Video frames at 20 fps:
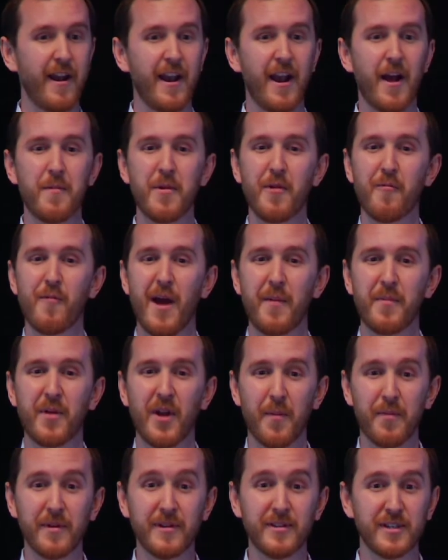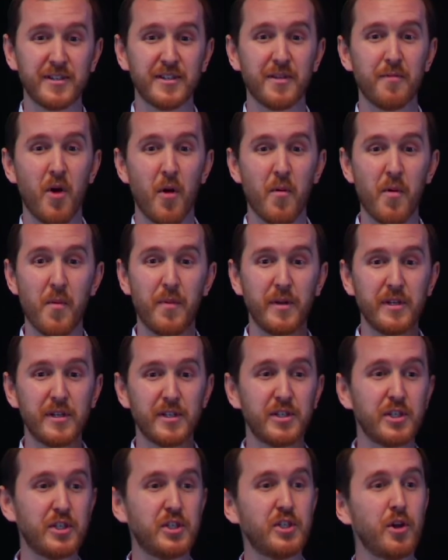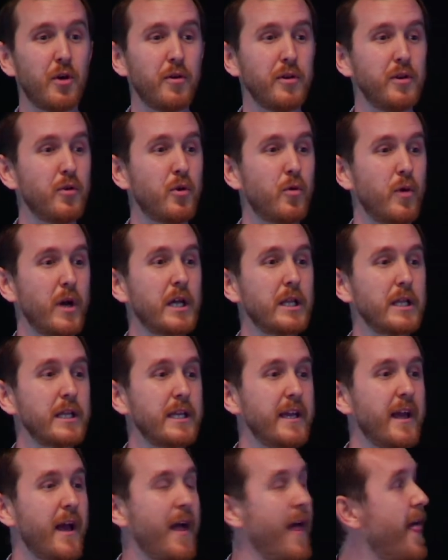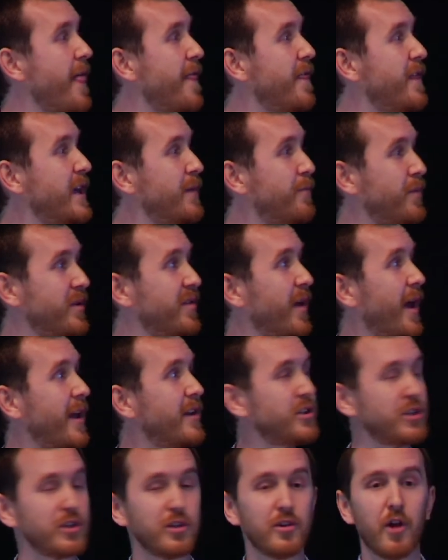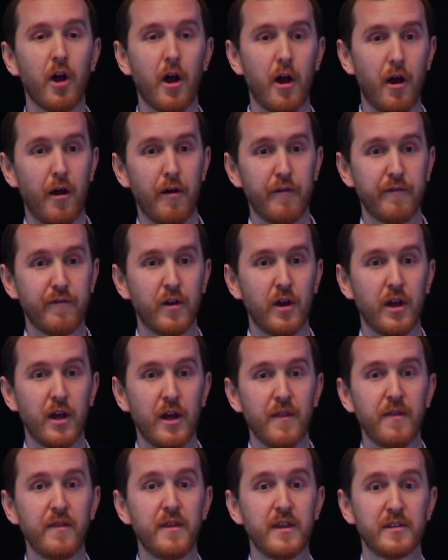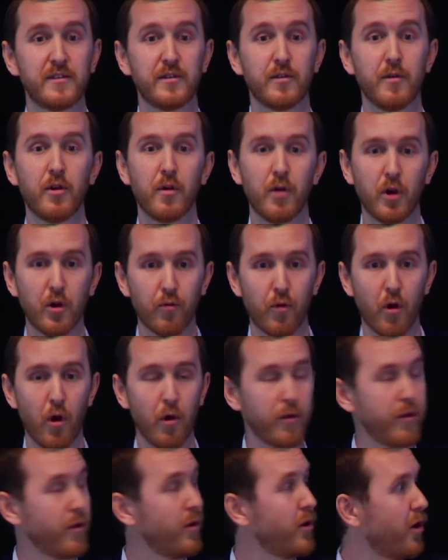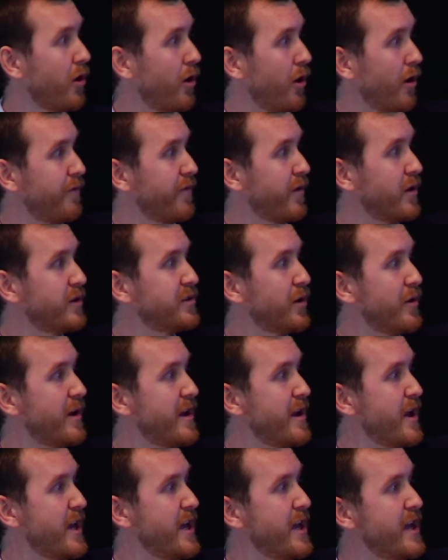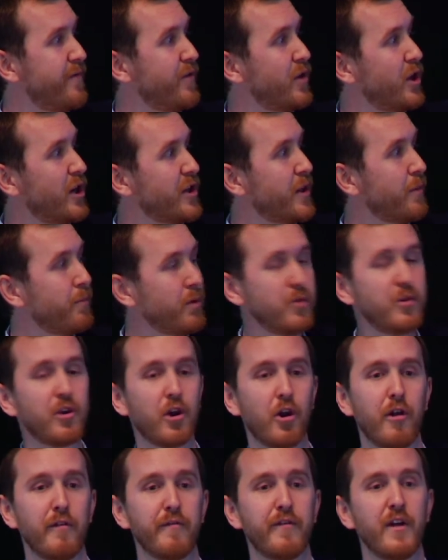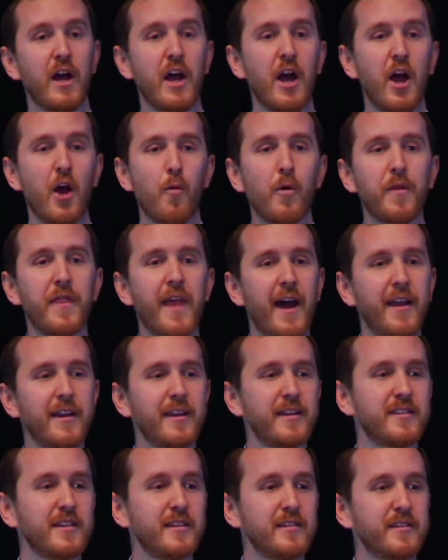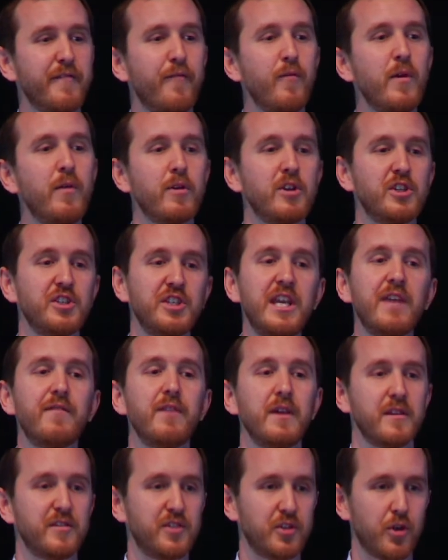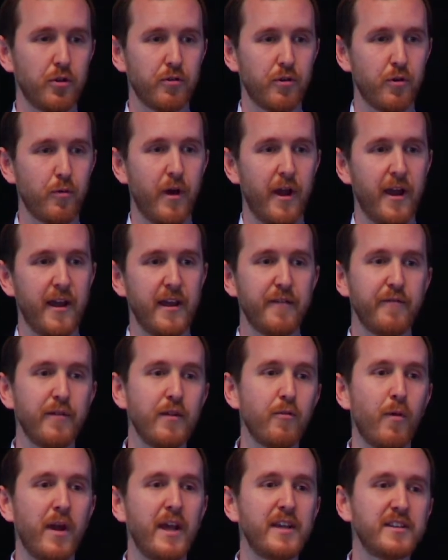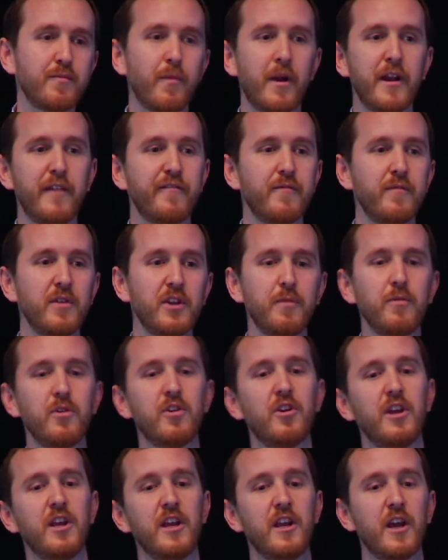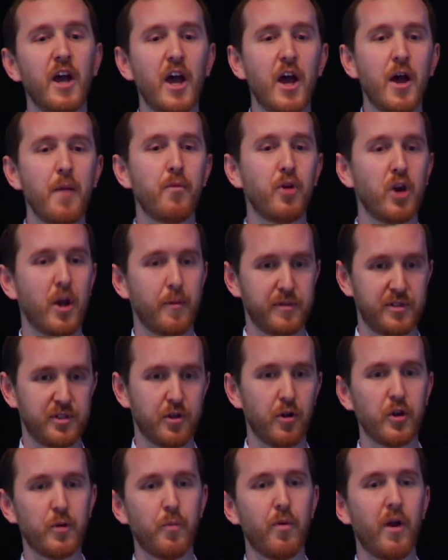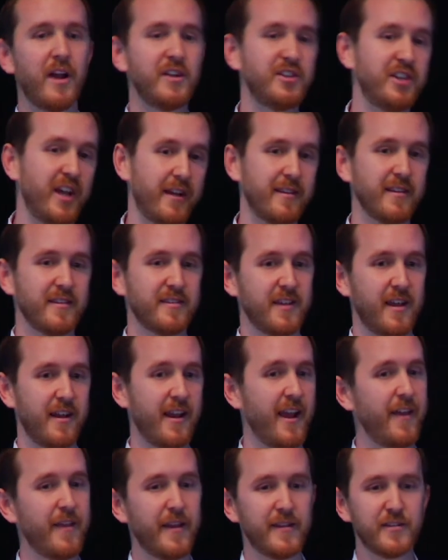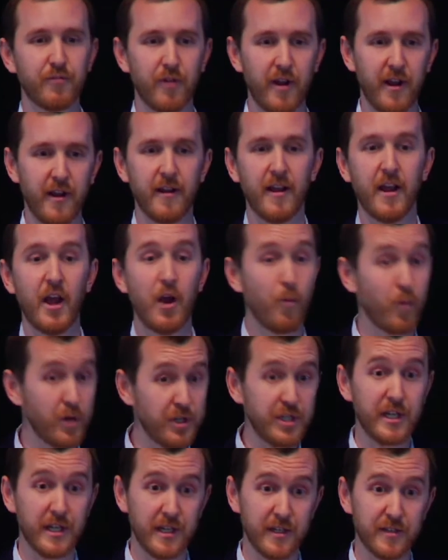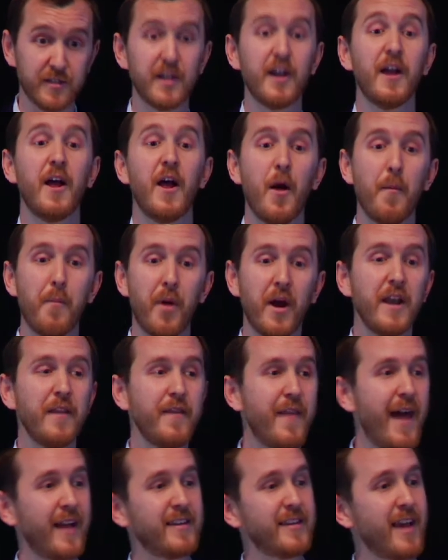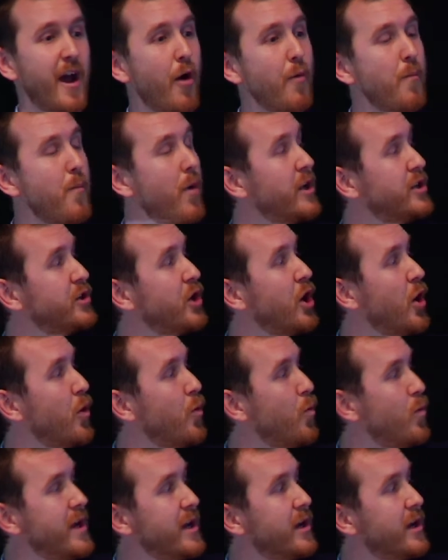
All right, I'm going to wrap it up in just a moment, but just to show you quickly the potential of this growth curve. So if you look at the blue curve, what that is if we were just giving the solar away. If we raised money from the community, put up a solar project and said, hey, that's great, which it is, but that's how much